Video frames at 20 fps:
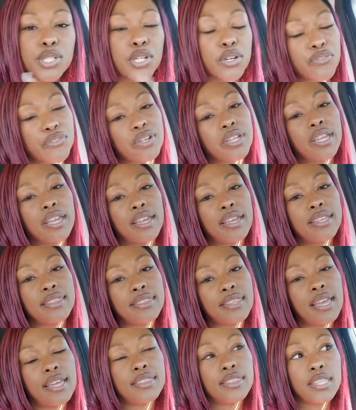don't forget
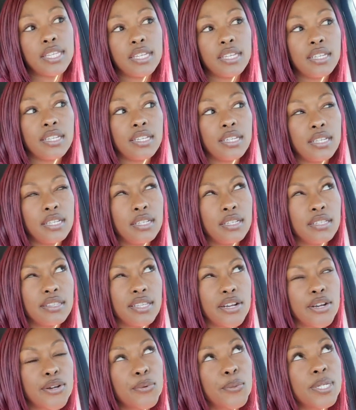that
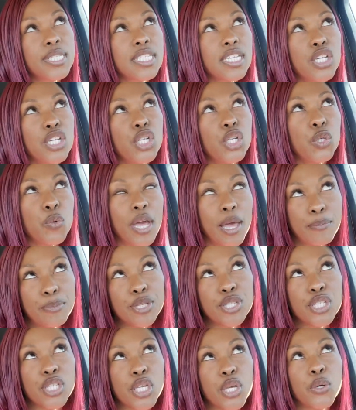there was a new
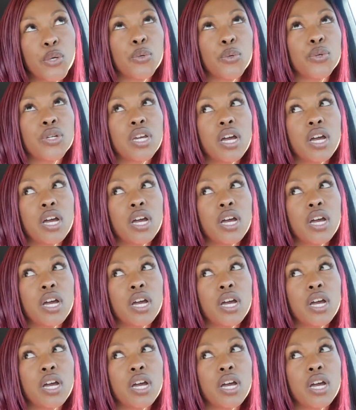episode